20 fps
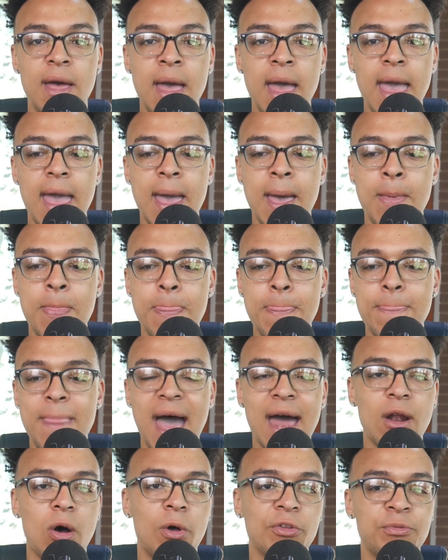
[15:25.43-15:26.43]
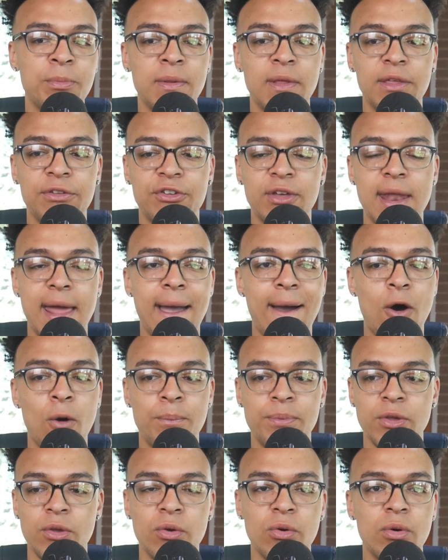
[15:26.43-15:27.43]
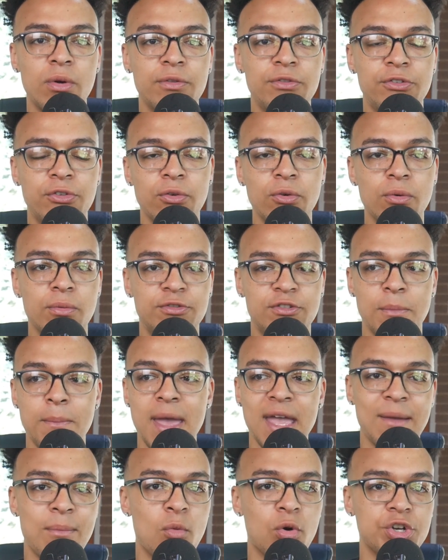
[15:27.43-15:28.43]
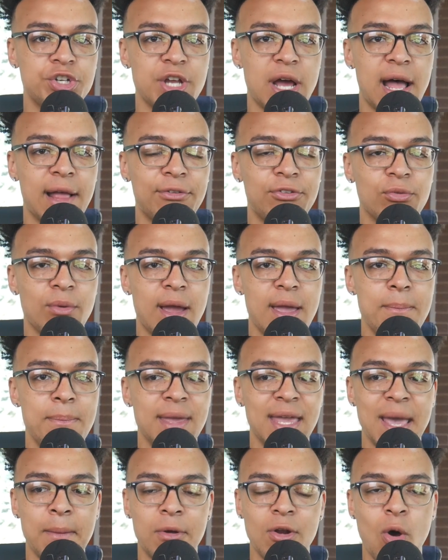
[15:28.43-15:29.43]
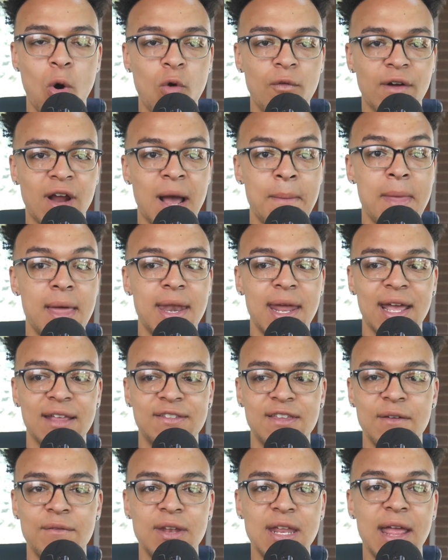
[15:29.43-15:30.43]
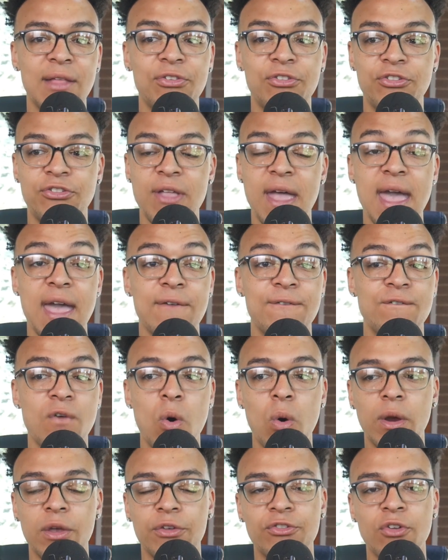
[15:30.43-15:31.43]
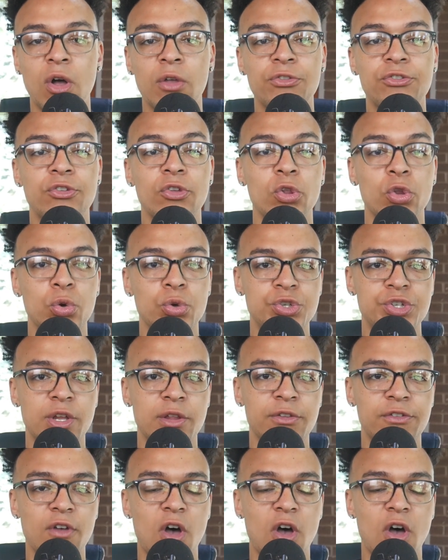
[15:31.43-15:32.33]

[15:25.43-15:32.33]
And that ultimately is going to help you to make more shots, right? Being able to overcome that negativity and stay focused on solutions.